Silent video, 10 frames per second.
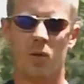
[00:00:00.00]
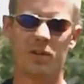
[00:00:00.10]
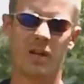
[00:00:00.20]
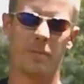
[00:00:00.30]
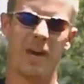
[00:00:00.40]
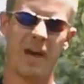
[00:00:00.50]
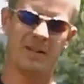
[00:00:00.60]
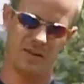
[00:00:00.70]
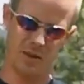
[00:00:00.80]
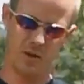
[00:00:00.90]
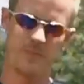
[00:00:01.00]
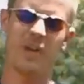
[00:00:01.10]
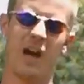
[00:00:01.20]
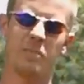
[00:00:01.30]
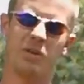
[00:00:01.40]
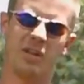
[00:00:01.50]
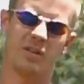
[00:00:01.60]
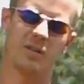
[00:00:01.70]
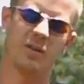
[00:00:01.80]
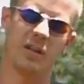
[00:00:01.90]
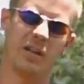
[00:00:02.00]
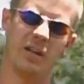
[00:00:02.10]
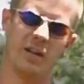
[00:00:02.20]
What's up guys? So, got a PS3